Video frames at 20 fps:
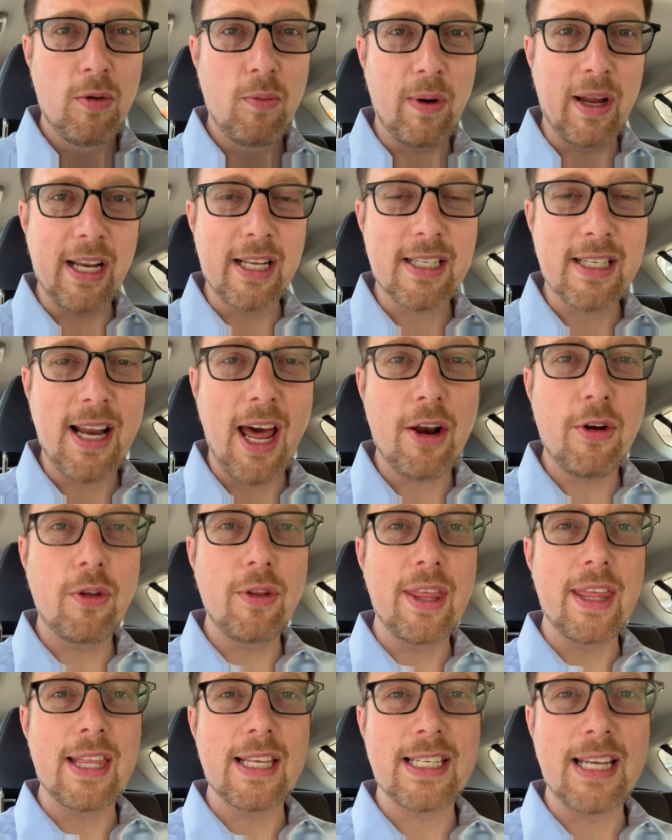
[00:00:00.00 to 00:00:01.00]
when it's not
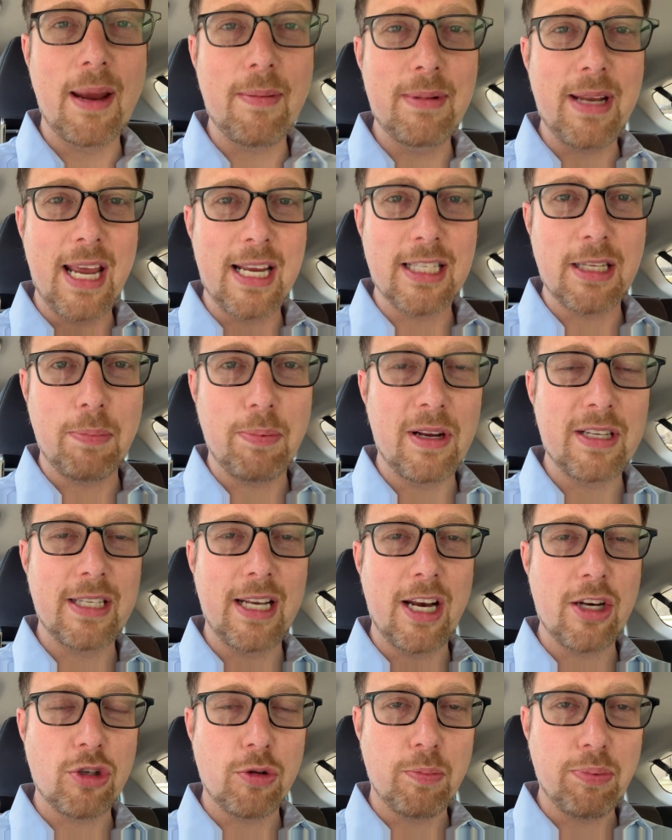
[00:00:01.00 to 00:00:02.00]
only the same day as the
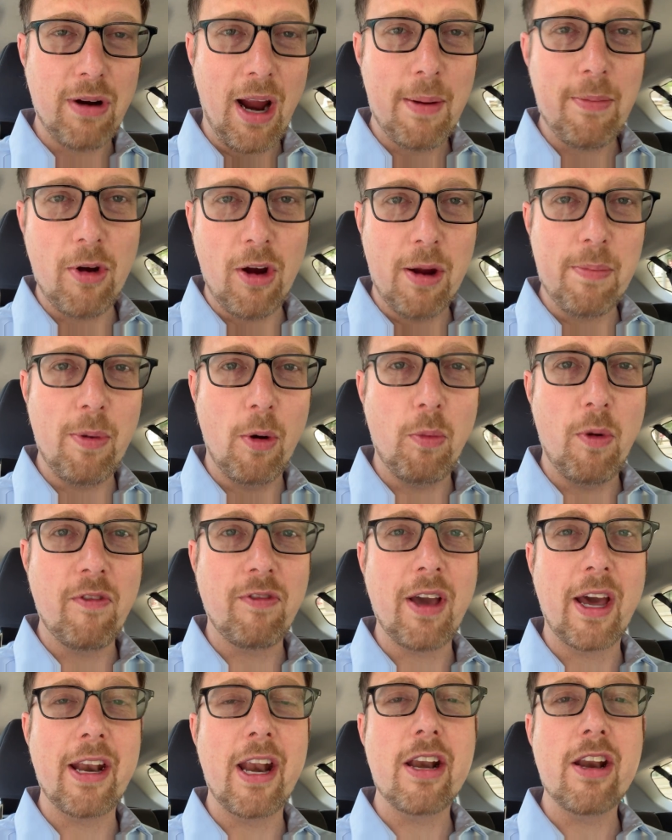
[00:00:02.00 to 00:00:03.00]
presidential primary, but
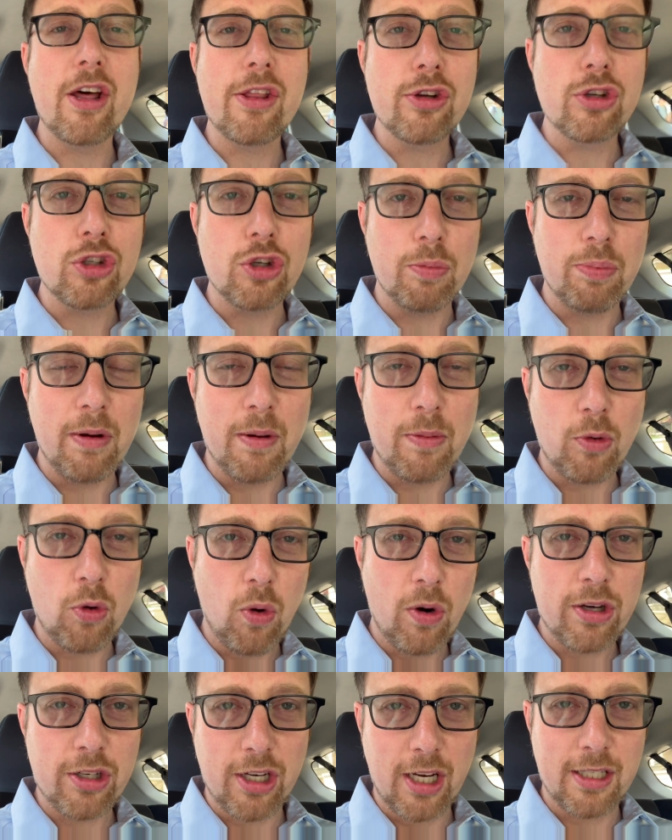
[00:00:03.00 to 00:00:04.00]
we've got another Supreme
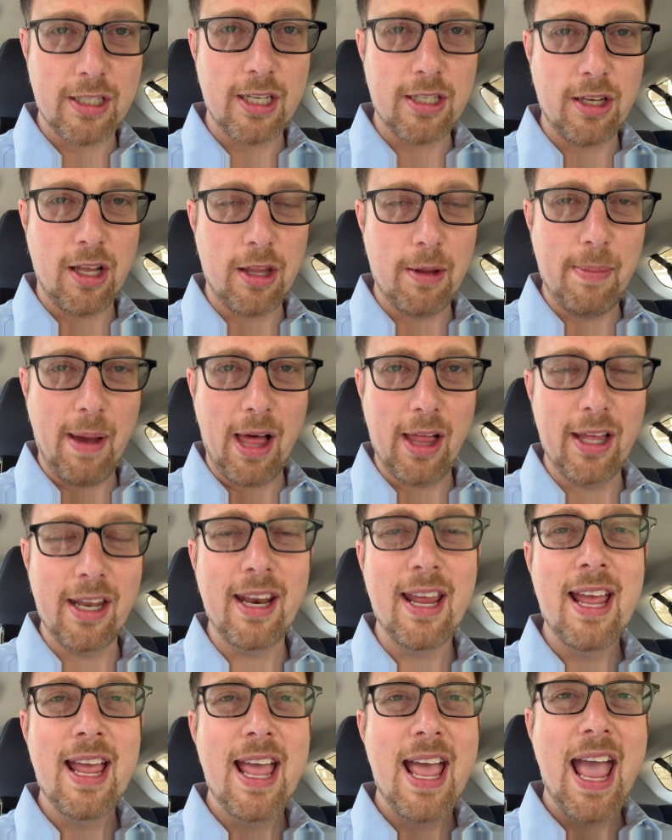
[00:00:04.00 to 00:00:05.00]
Court justice on the ballot
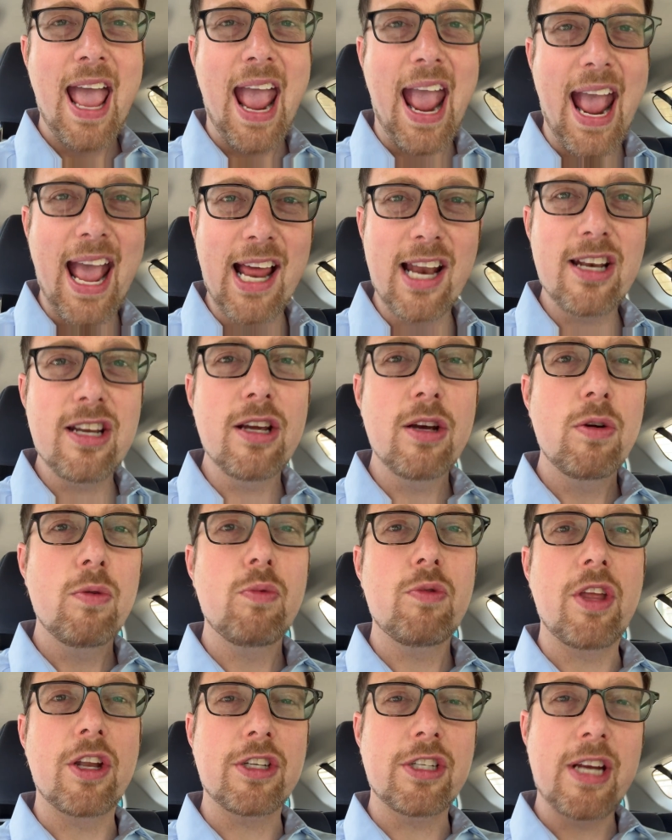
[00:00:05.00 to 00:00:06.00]
and
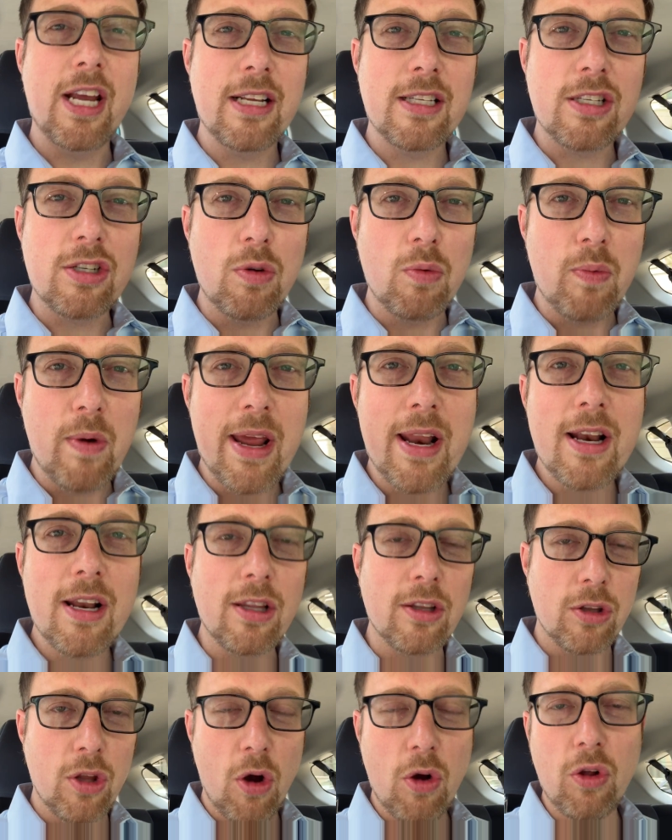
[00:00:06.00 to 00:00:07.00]
the chance to
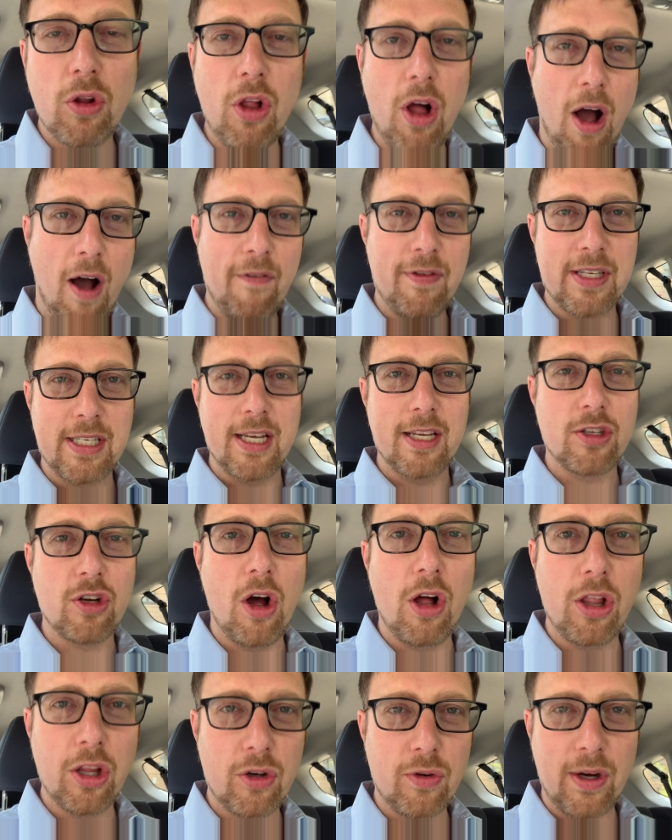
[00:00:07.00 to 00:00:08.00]
win local offices
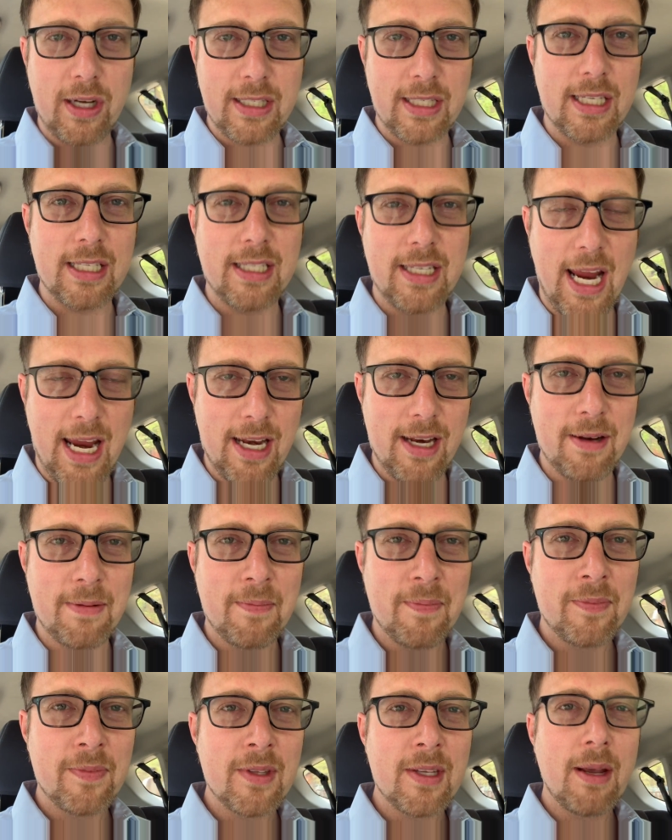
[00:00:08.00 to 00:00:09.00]
all across the state
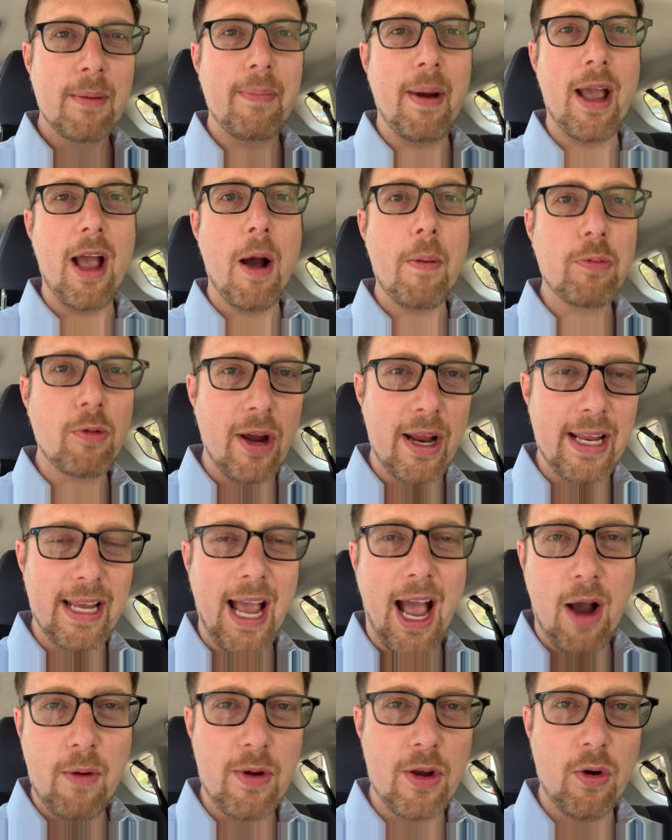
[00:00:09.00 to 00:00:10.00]
by upgrading
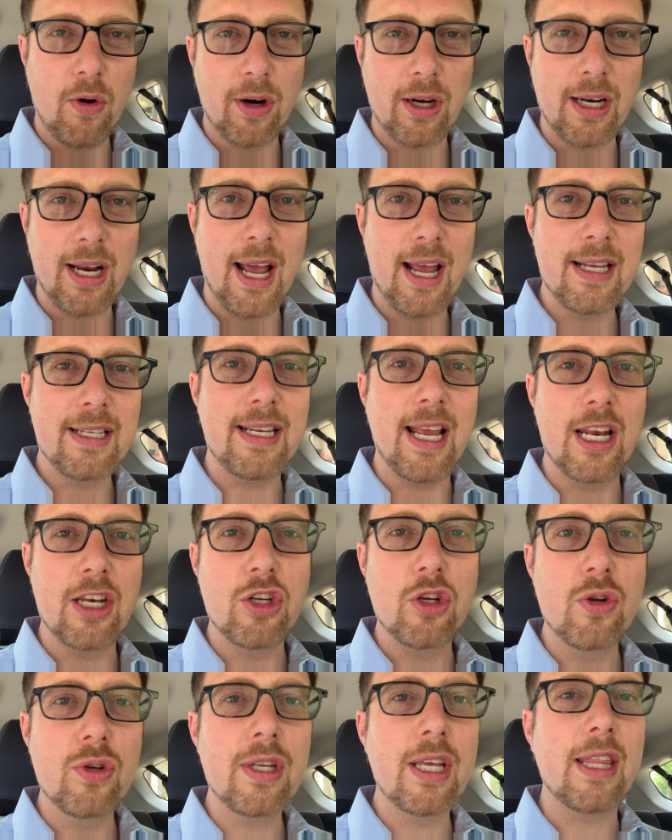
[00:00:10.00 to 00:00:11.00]
how we organize and
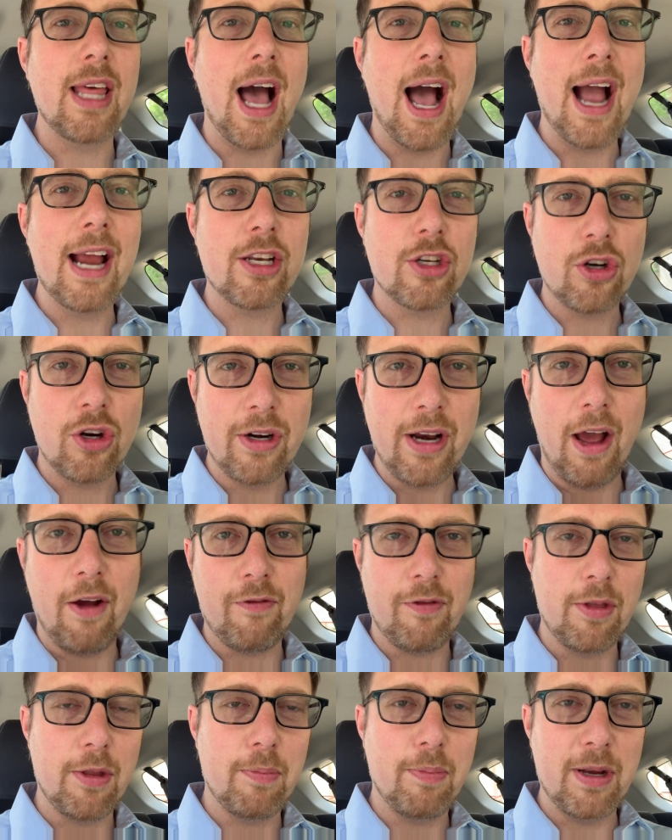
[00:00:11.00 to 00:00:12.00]
using the high
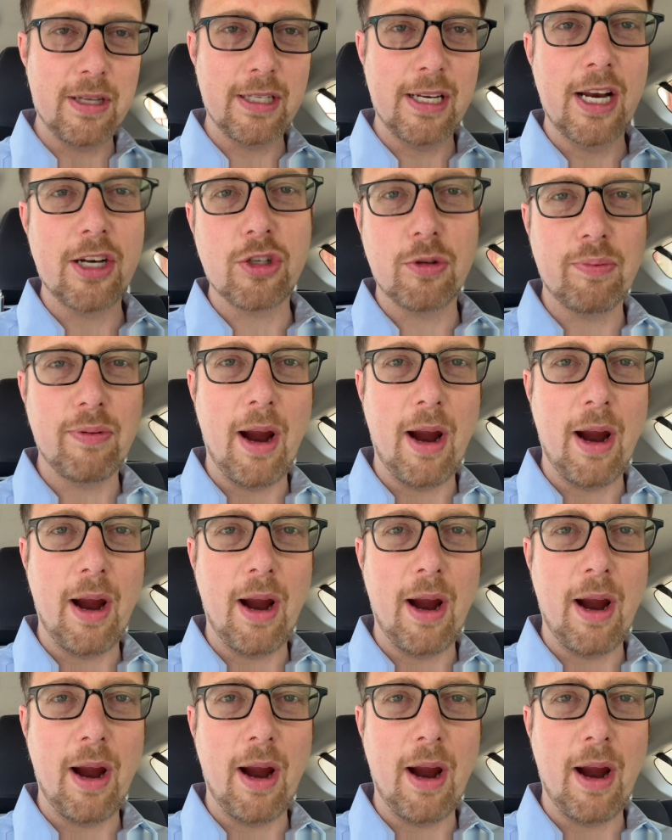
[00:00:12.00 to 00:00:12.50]
turnout from the presidential